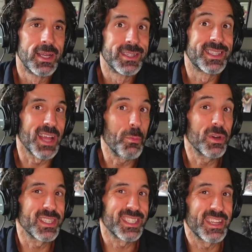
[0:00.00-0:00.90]

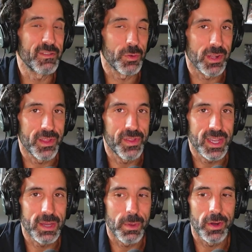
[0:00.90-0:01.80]
someone doesn't even really
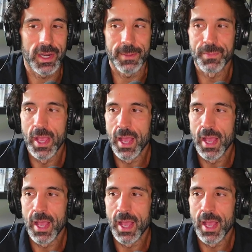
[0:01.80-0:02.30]
think about it.